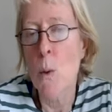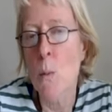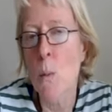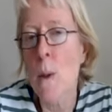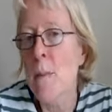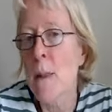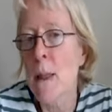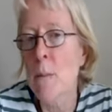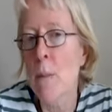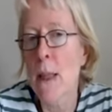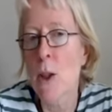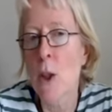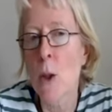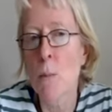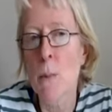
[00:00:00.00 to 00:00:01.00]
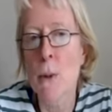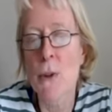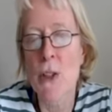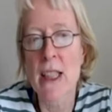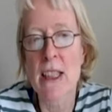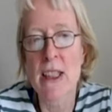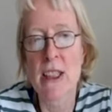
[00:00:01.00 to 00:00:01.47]
what we mean by
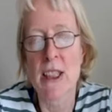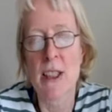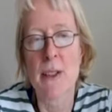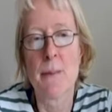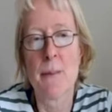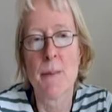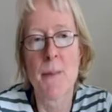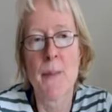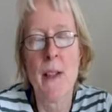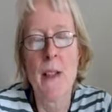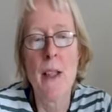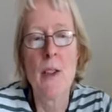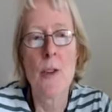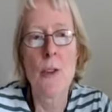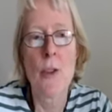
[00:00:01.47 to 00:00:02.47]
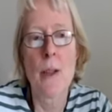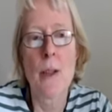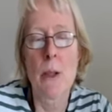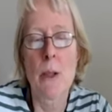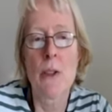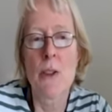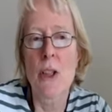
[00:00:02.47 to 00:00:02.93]
computation. So I'm
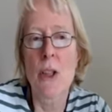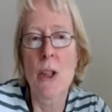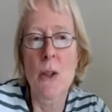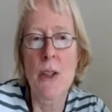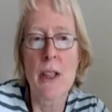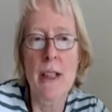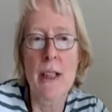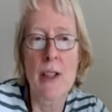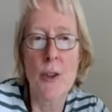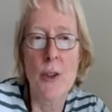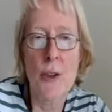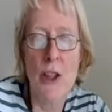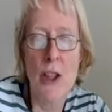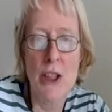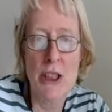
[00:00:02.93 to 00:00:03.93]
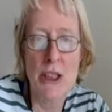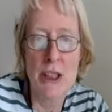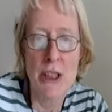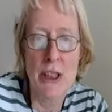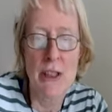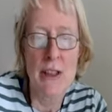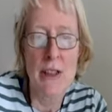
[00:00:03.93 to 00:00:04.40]
going to go on an
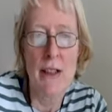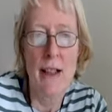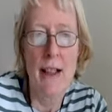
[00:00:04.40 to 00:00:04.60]
excursion